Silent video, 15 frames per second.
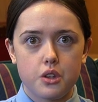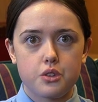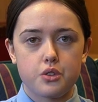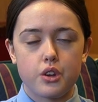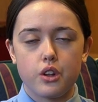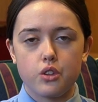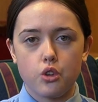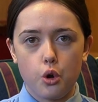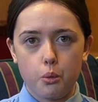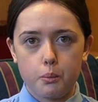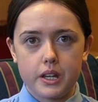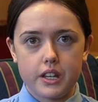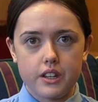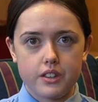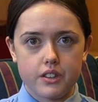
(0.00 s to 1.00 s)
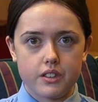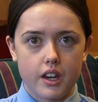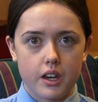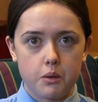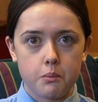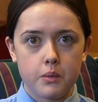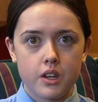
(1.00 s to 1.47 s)
through a long period of
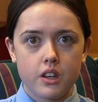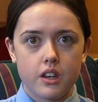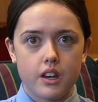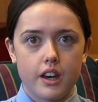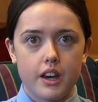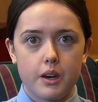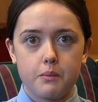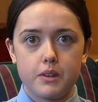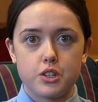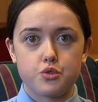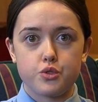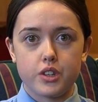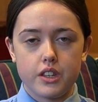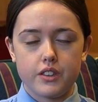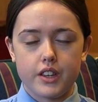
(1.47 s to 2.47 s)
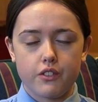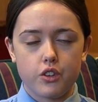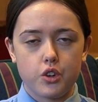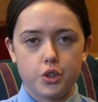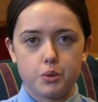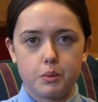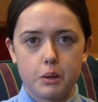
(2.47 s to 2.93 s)
time. It's really
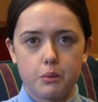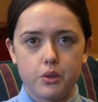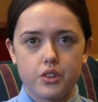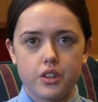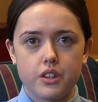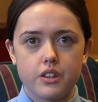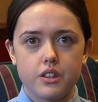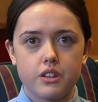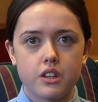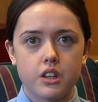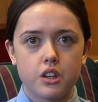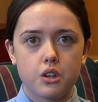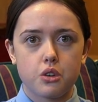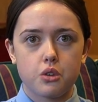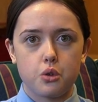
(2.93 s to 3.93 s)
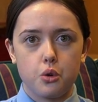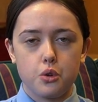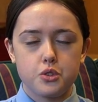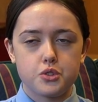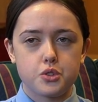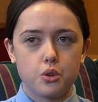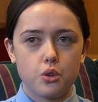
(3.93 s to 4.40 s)
difficult to be able to
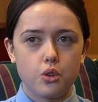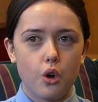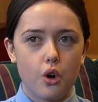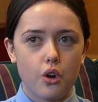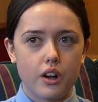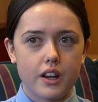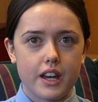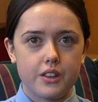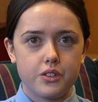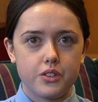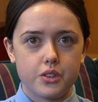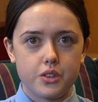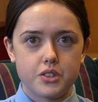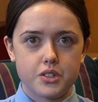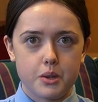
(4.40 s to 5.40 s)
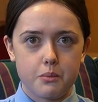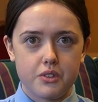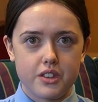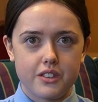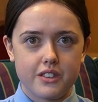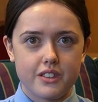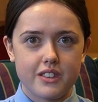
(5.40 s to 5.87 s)
go so long and do
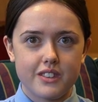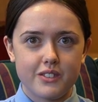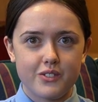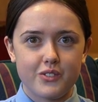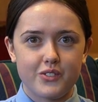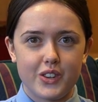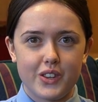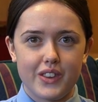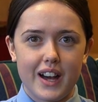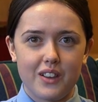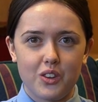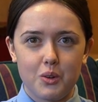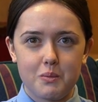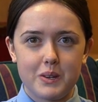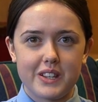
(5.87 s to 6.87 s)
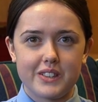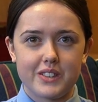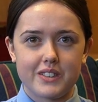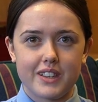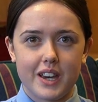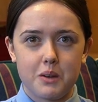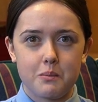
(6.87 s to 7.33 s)
something for that long period
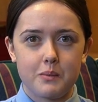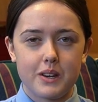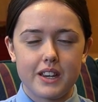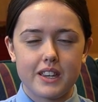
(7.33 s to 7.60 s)
of time.